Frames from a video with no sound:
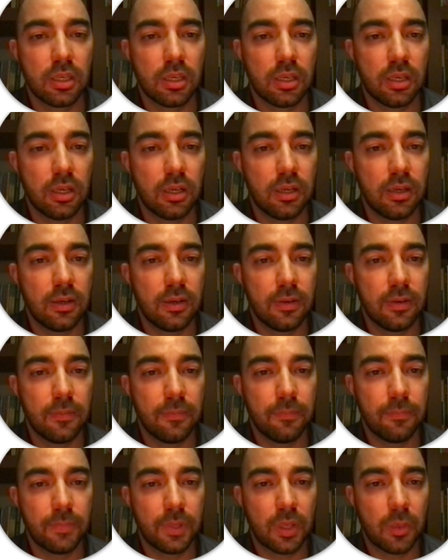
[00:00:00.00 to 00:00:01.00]

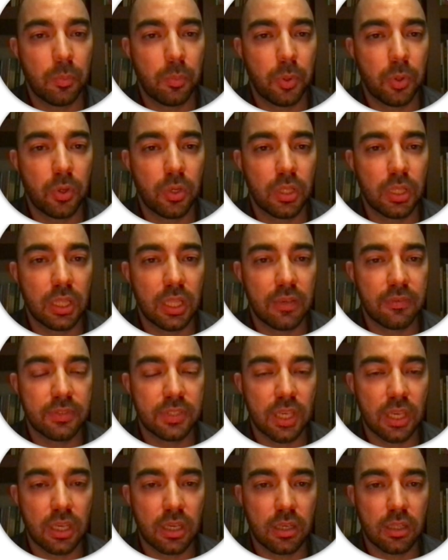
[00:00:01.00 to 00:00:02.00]
component
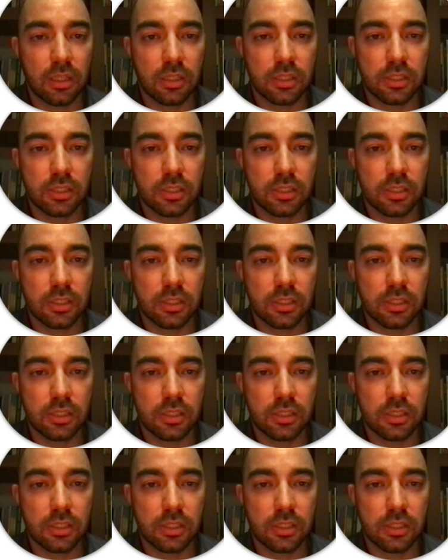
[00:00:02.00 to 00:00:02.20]
lifecycle.